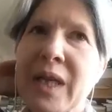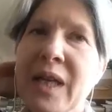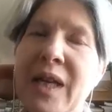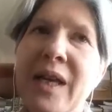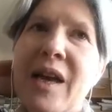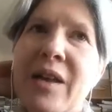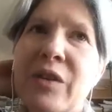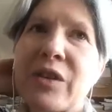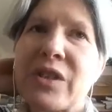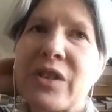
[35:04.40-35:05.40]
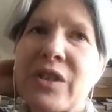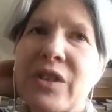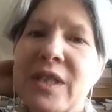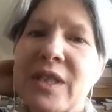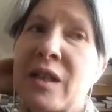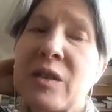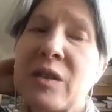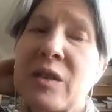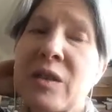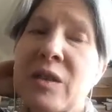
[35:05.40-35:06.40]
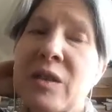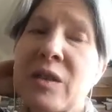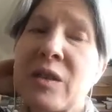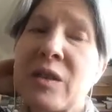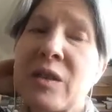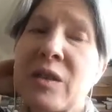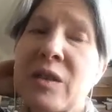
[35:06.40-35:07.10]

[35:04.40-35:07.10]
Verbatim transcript: be done in the future. But the, the standard